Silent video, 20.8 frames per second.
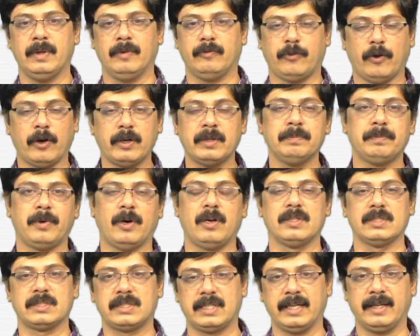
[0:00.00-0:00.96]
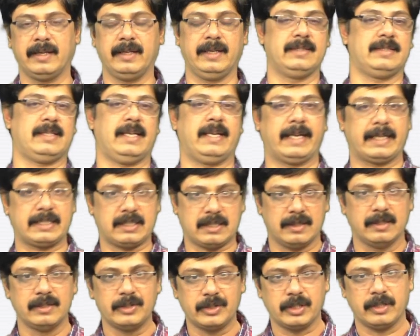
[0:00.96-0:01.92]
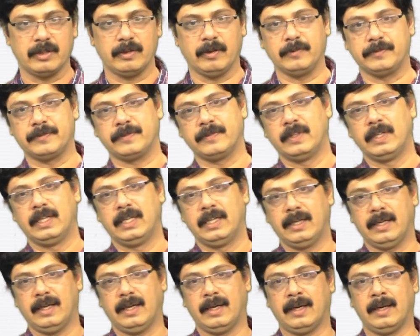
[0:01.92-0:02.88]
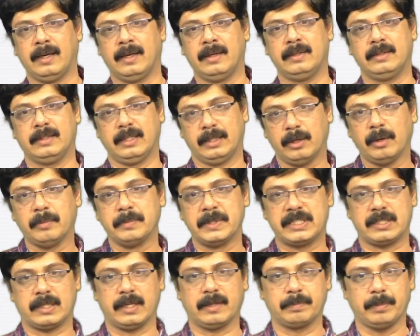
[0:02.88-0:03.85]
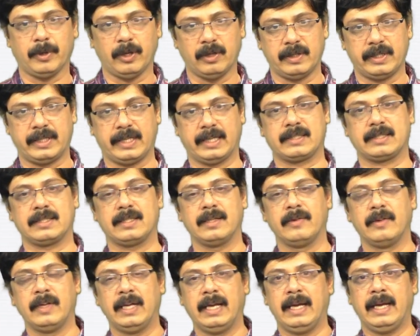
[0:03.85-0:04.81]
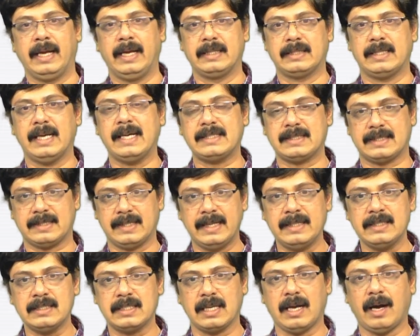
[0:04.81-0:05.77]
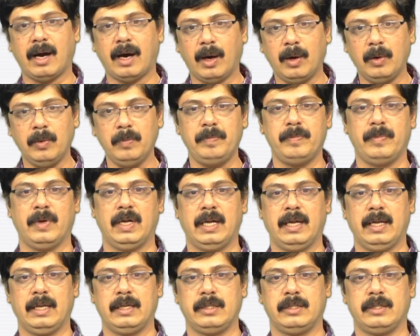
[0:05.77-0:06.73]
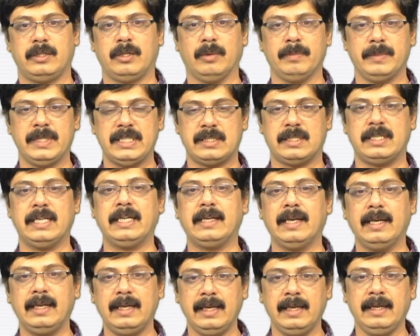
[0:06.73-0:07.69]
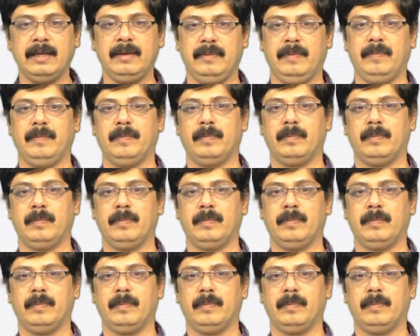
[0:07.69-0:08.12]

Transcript: foreign policy is an extension of the domestic politics. In that sense, how domestically